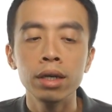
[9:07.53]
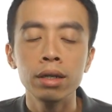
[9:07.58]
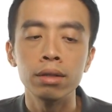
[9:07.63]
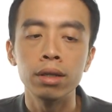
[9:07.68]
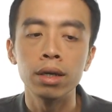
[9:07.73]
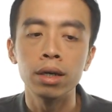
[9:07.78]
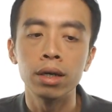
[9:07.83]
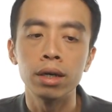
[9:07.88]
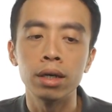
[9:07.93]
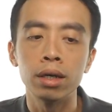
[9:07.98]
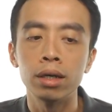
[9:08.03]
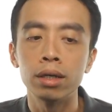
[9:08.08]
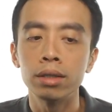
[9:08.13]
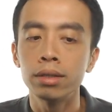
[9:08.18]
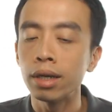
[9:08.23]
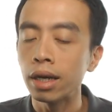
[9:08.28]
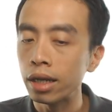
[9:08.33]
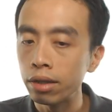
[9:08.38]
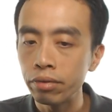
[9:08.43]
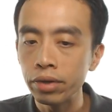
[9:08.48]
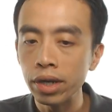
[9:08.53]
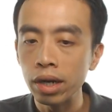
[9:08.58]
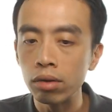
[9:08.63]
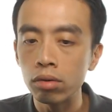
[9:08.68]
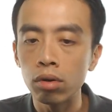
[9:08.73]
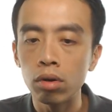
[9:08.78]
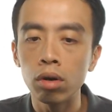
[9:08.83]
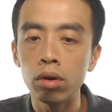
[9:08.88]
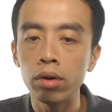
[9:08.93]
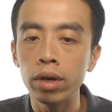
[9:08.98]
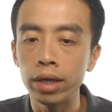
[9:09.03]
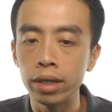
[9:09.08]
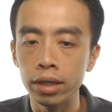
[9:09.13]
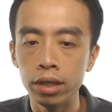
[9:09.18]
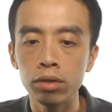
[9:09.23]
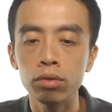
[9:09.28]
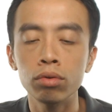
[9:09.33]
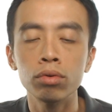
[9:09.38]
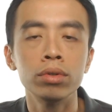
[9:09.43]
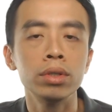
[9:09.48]
the secondary alcohol and
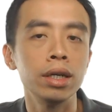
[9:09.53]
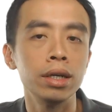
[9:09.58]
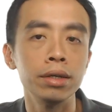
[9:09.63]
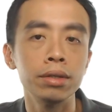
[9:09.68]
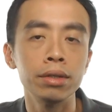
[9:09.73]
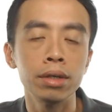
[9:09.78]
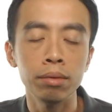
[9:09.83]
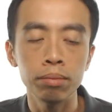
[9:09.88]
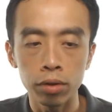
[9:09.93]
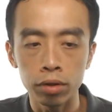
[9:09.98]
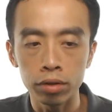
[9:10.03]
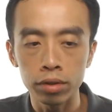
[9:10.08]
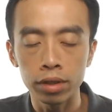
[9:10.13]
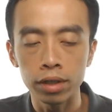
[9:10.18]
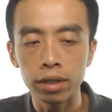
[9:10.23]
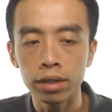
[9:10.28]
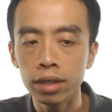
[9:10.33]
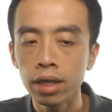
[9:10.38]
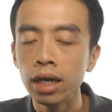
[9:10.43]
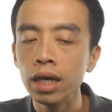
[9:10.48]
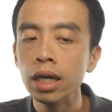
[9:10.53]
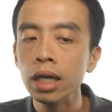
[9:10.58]
ketone, it is important.